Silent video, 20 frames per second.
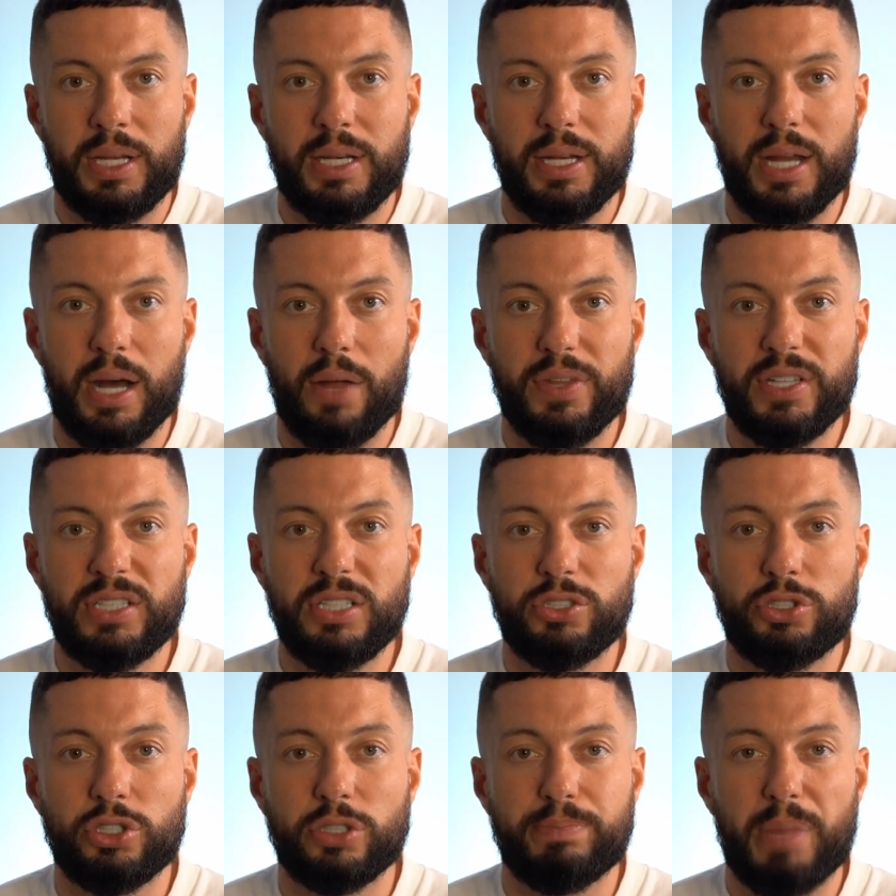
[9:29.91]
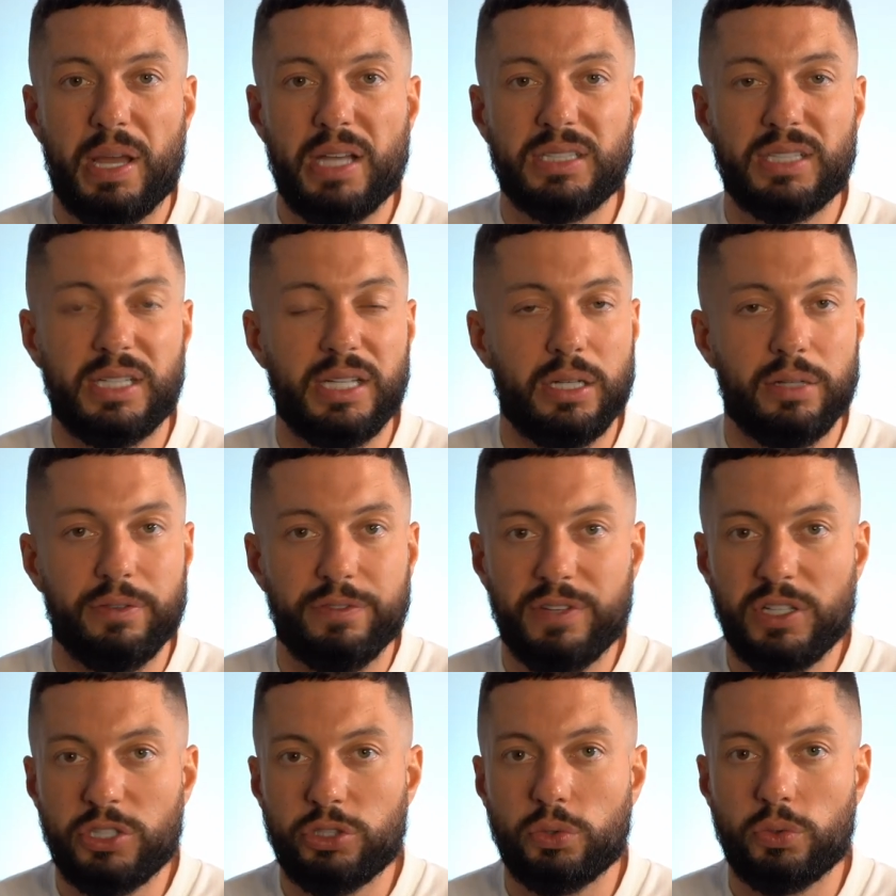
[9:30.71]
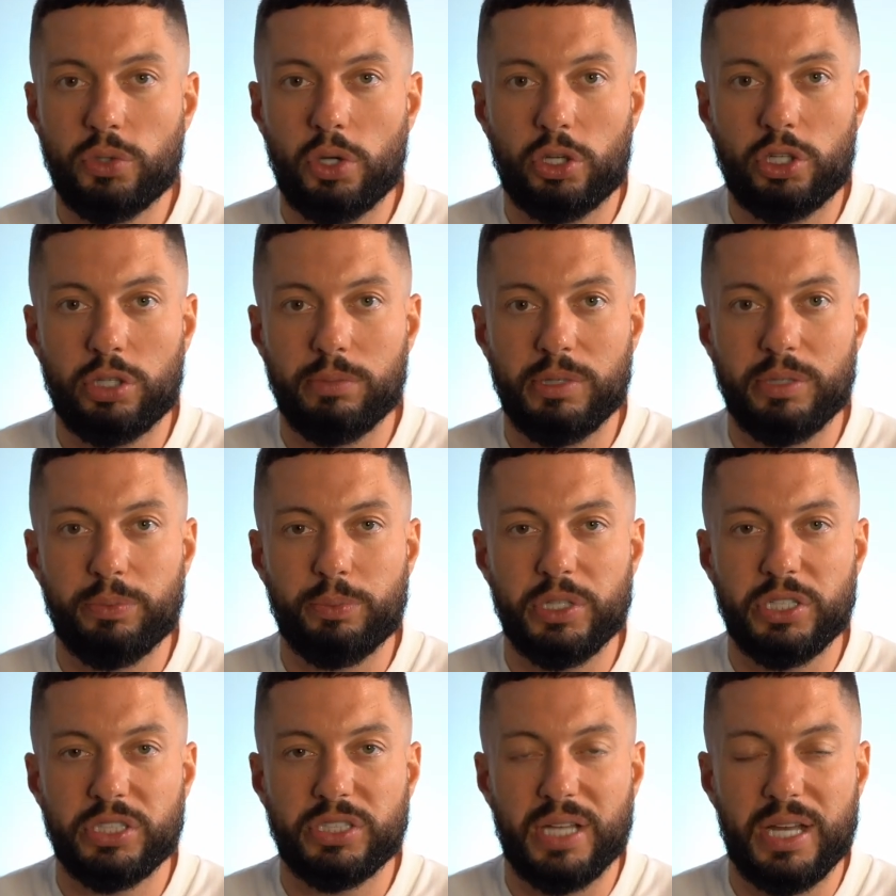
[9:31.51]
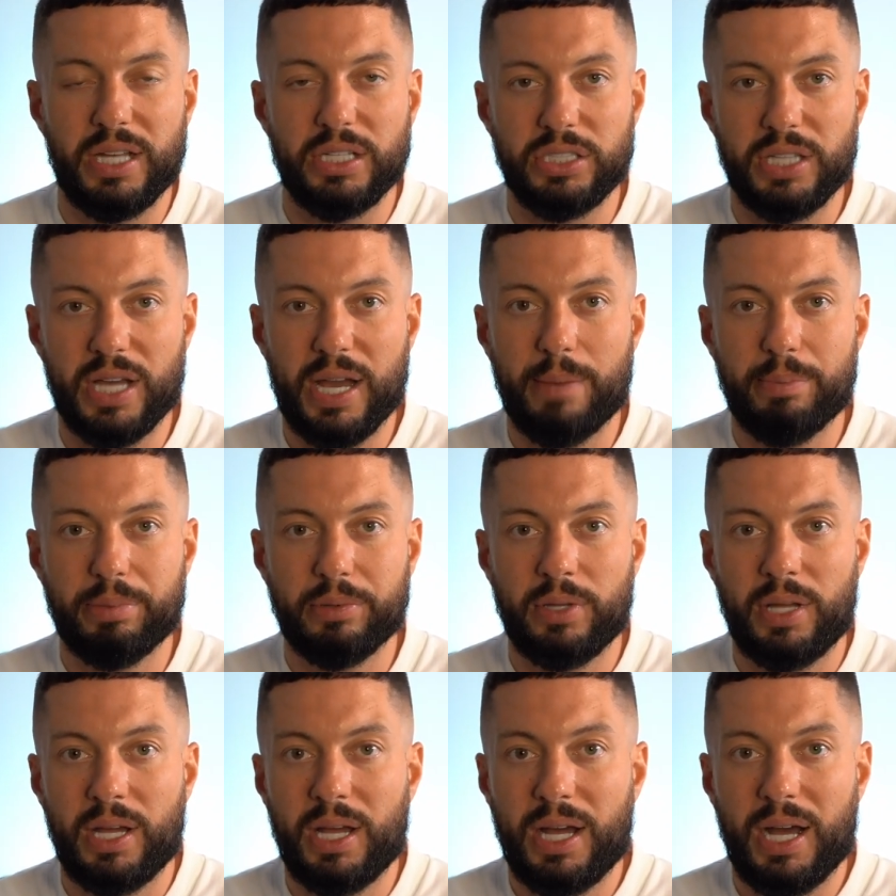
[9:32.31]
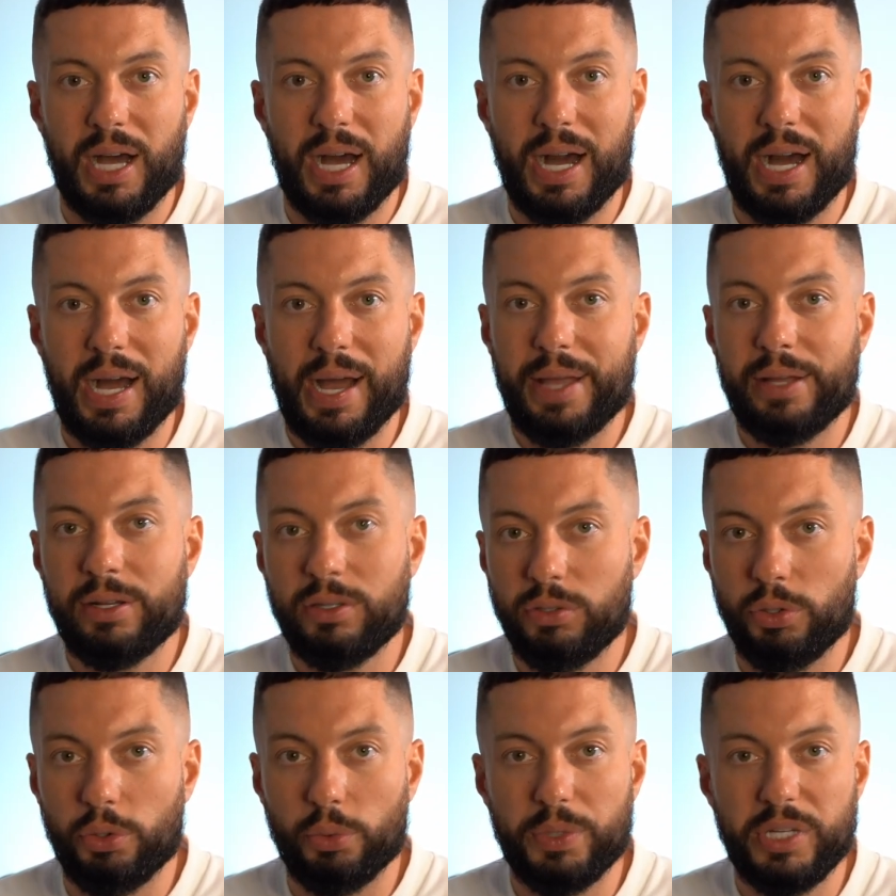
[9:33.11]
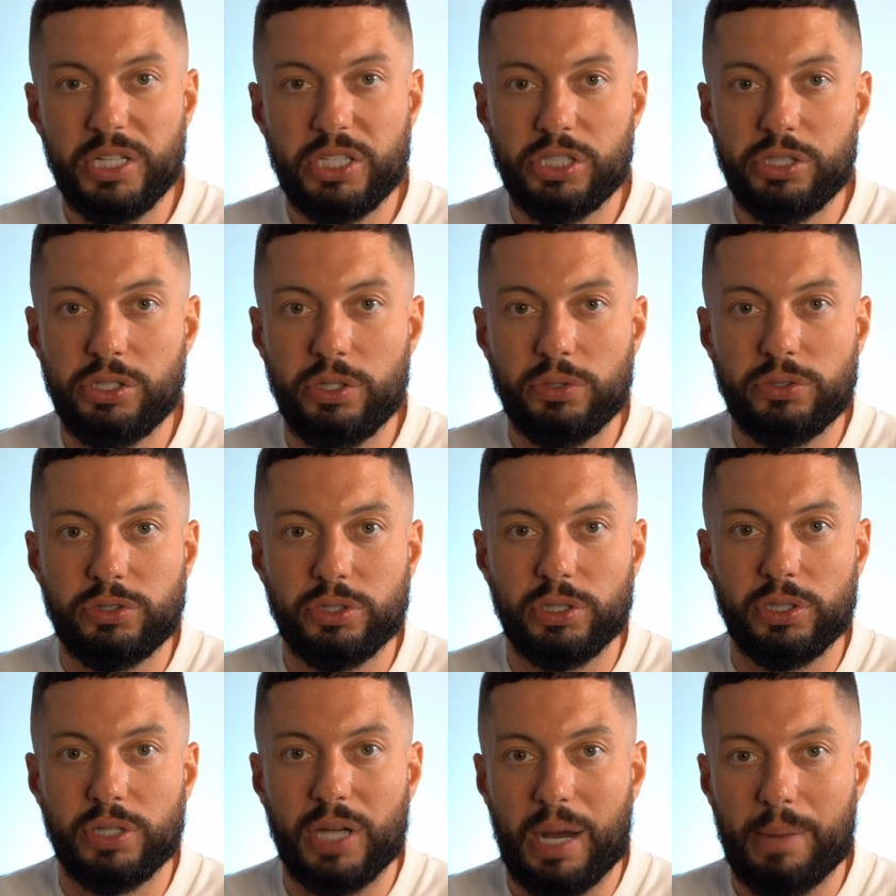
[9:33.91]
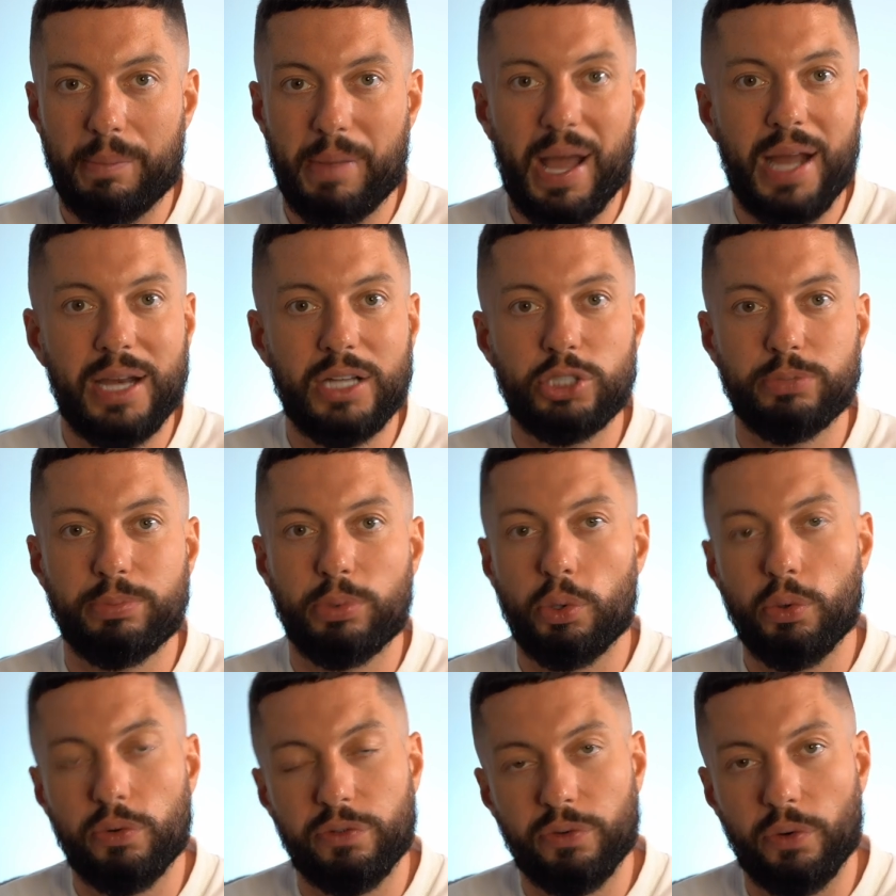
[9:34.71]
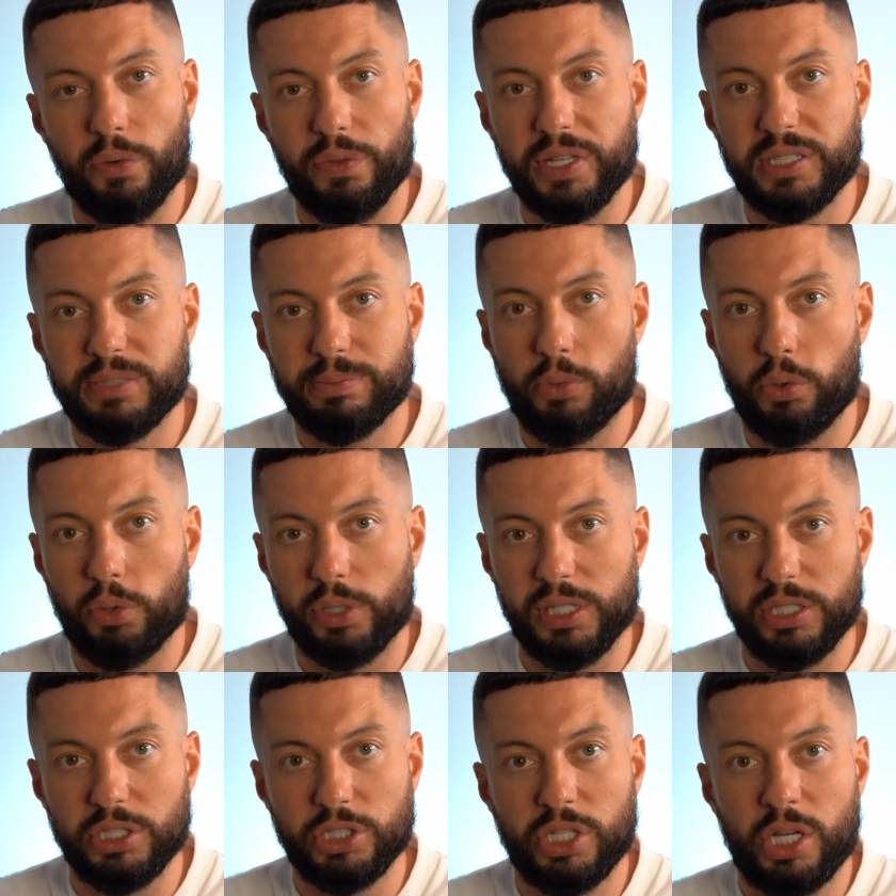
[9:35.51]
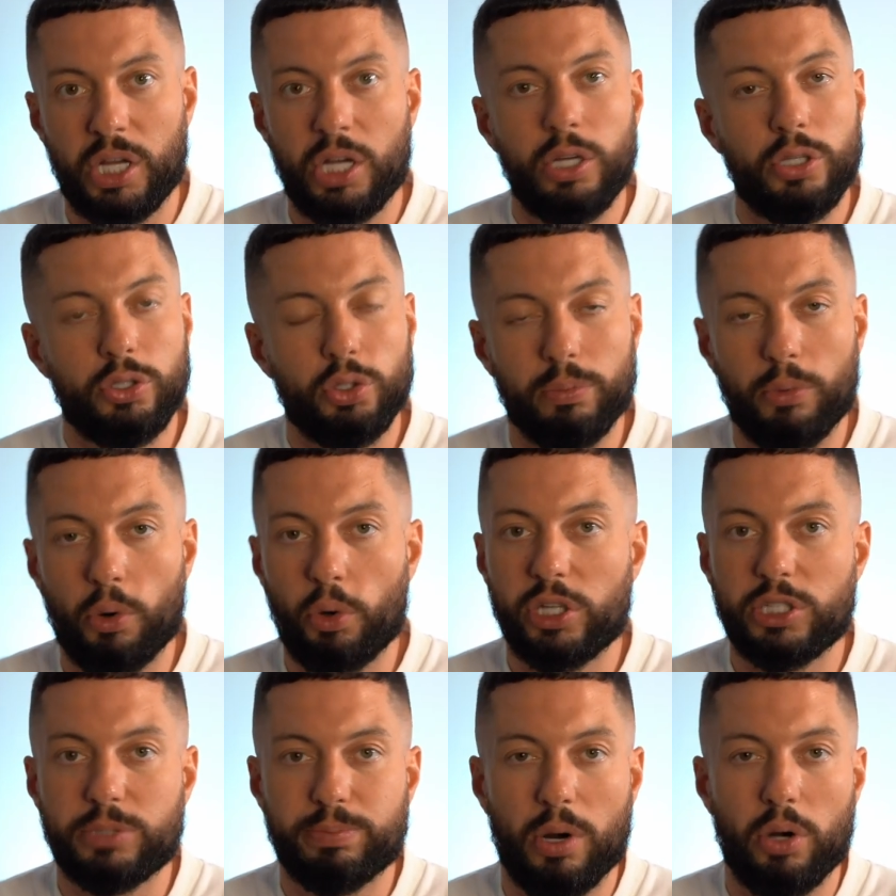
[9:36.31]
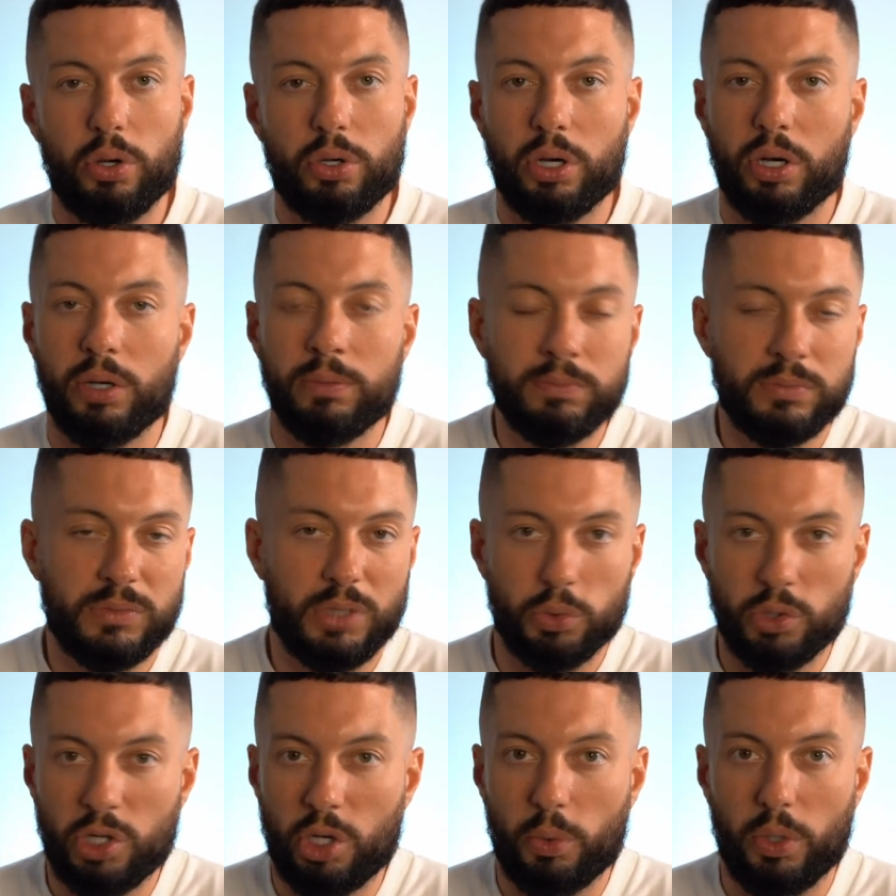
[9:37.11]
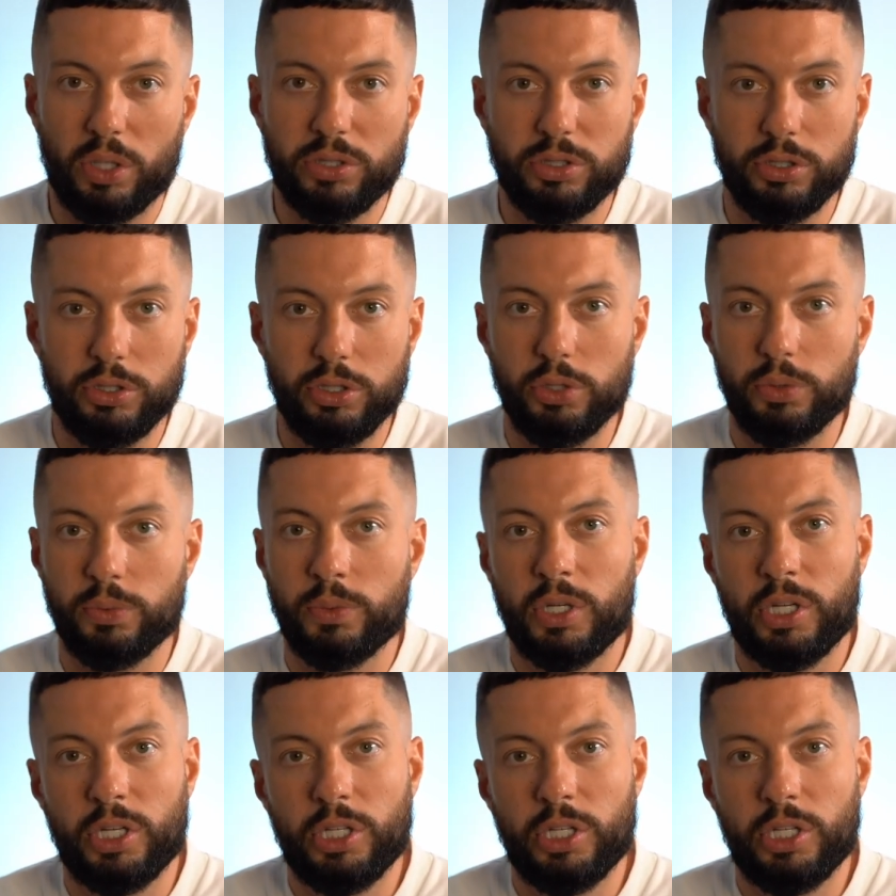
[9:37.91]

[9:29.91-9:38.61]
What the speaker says: Now, this is just basically an official document which says, yep, I, Luigi Newton, I'm eligible for this mortgage. Your mortgage broker, they'll know what to do.